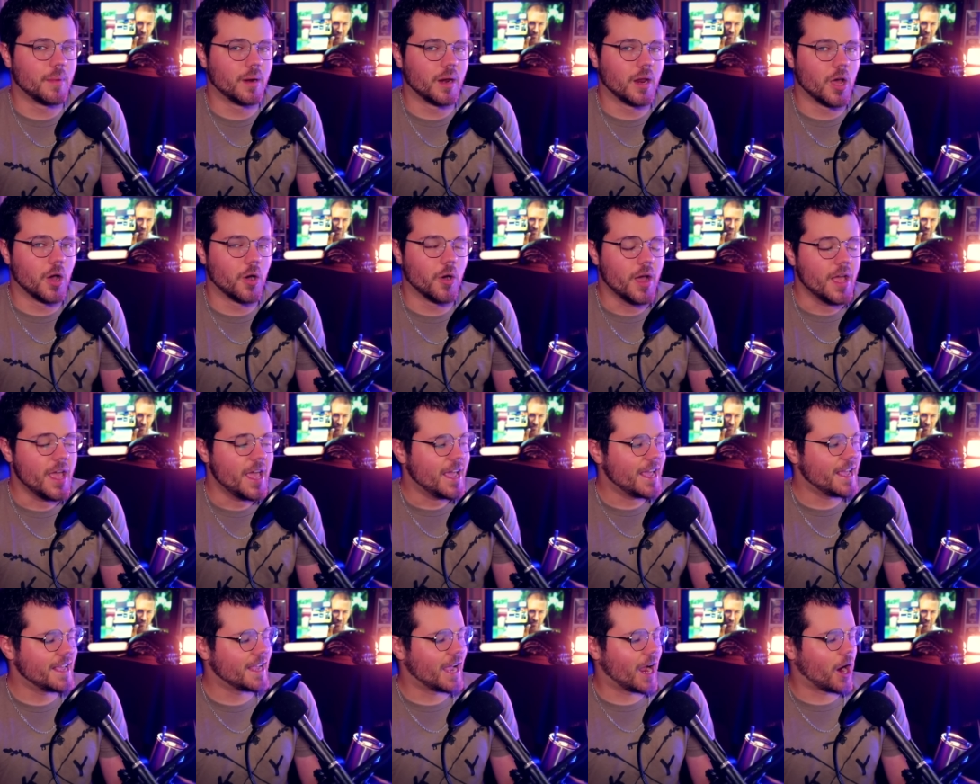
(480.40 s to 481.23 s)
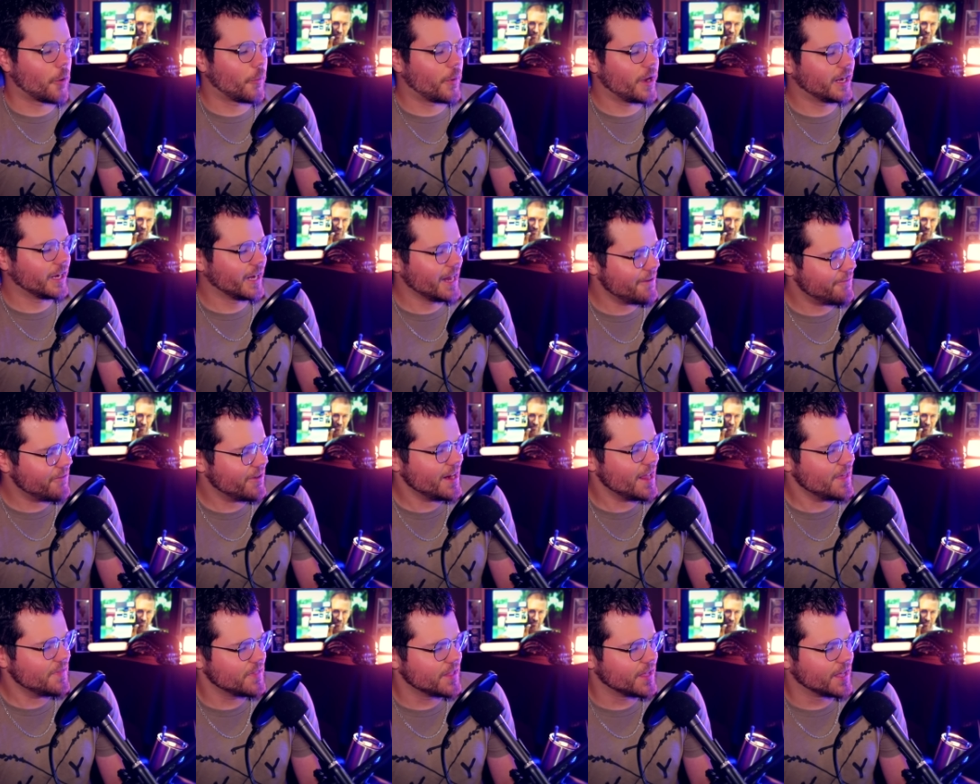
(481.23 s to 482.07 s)
below. Are we
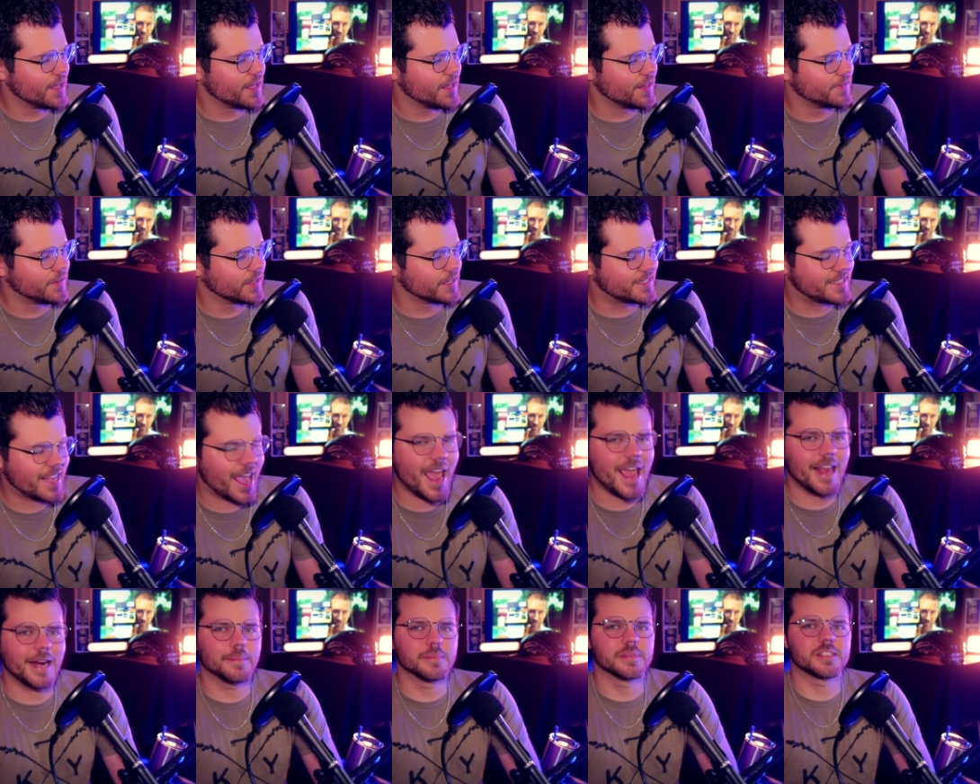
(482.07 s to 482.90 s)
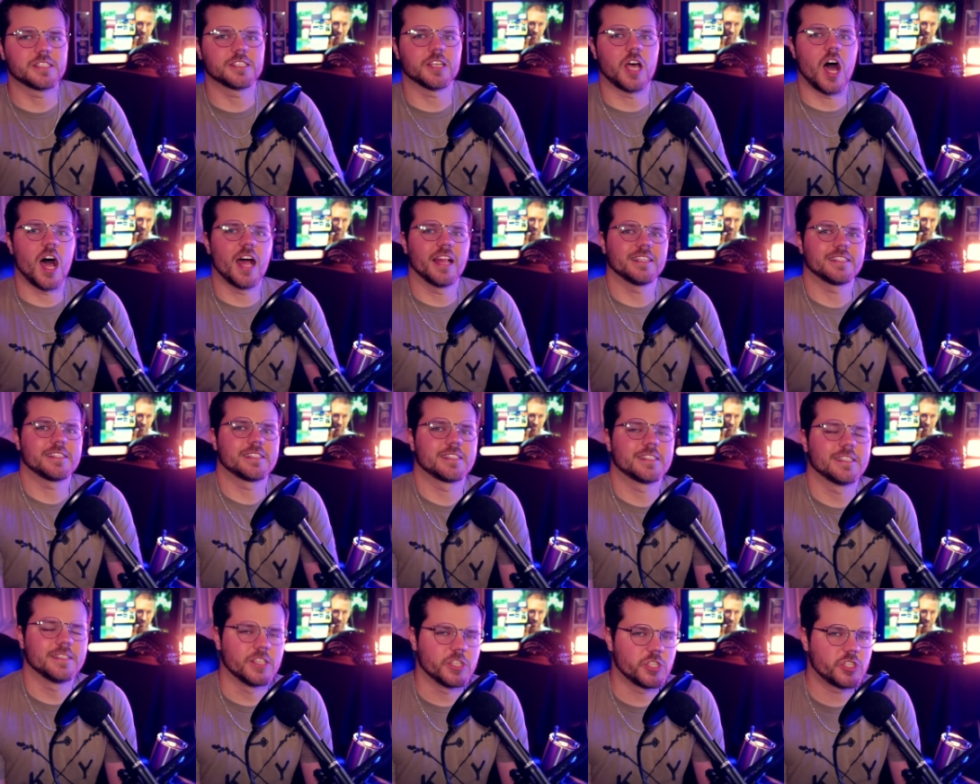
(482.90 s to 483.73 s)
living in the Tatum
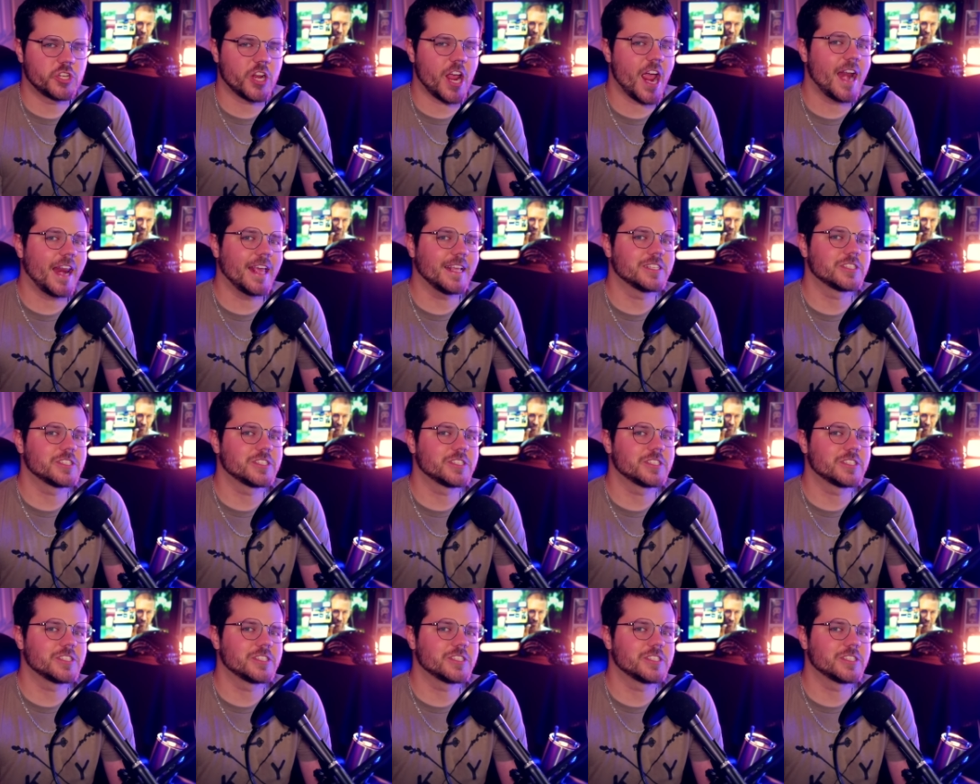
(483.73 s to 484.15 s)
sauce? The Channing